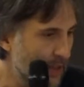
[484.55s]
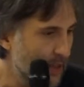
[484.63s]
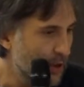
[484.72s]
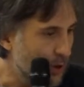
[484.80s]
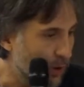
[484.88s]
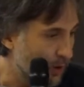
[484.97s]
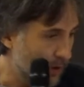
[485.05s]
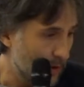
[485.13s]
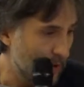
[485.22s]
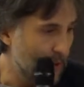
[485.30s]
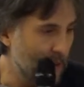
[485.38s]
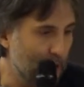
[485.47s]
So
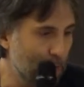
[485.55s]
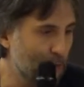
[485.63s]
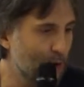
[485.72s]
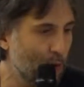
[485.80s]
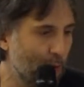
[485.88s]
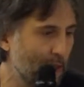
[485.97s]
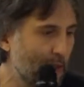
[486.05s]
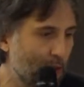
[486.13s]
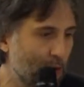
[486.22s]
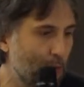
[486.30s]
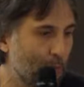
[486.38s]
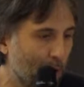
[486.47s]
it seems to me
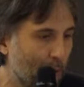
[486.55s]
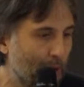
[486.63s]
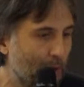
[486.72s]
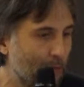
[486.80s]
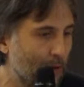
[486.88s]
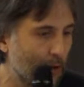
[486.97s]
that the problem